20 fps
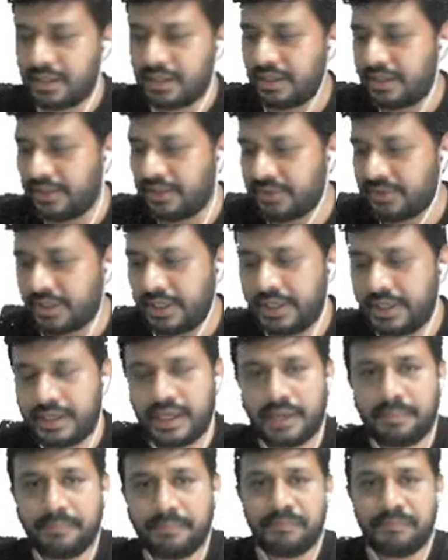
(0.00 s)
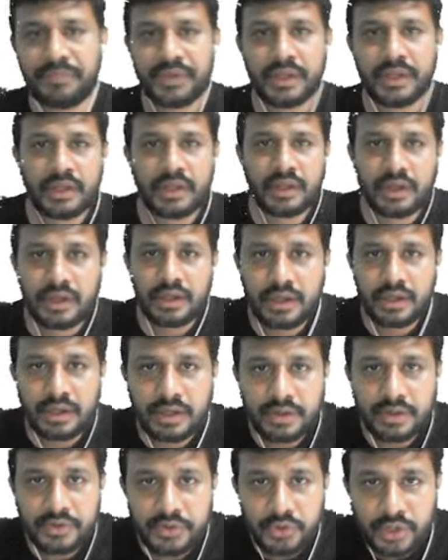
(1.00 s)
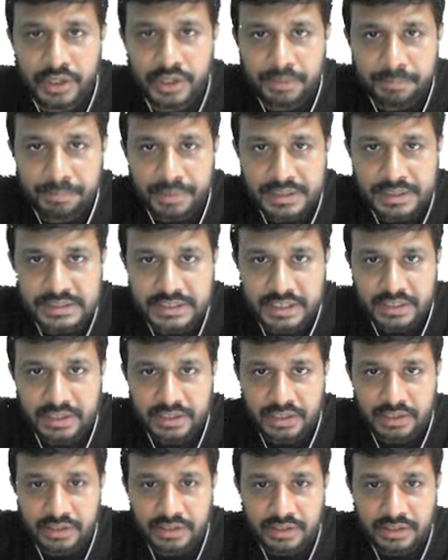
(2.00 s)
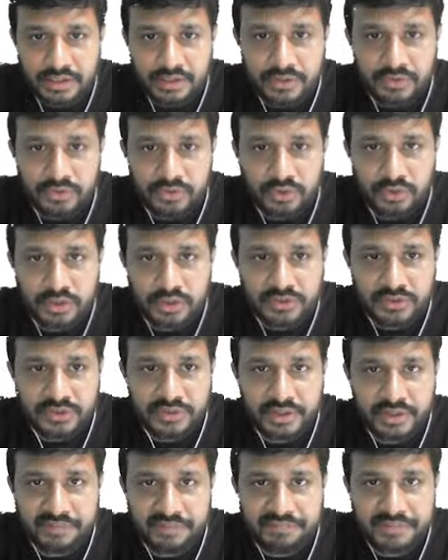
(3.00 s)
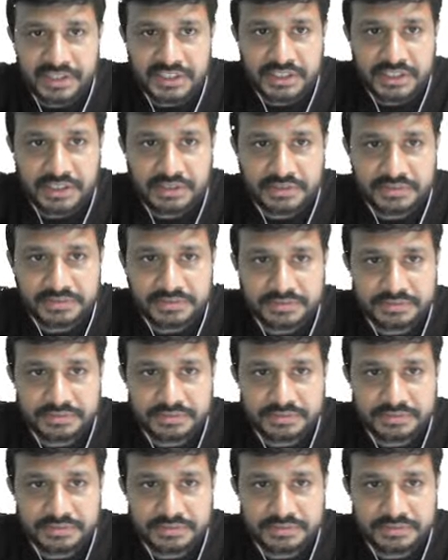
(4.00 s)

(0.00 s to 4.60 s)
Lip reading: discrete time unit impulse signal. So this is the definition.